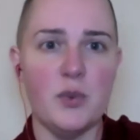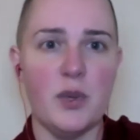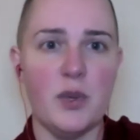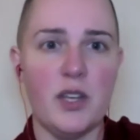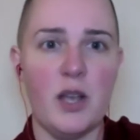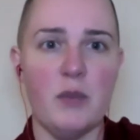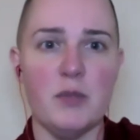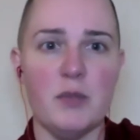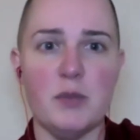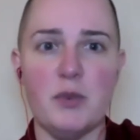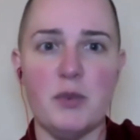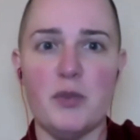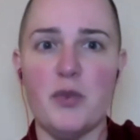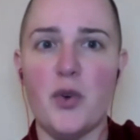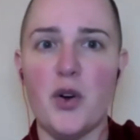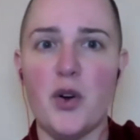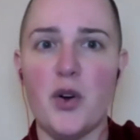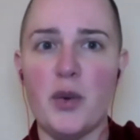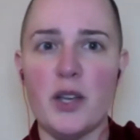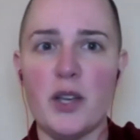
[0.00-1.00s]
what comes
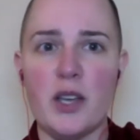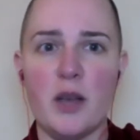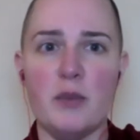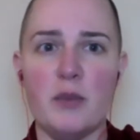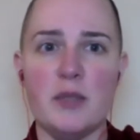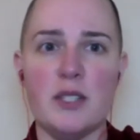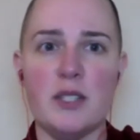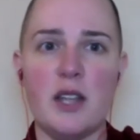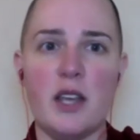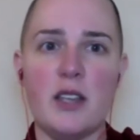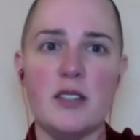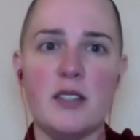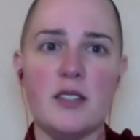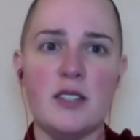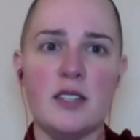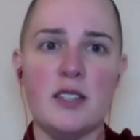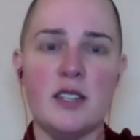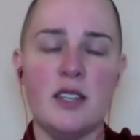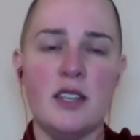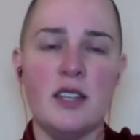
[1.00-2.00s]
before, what comes next.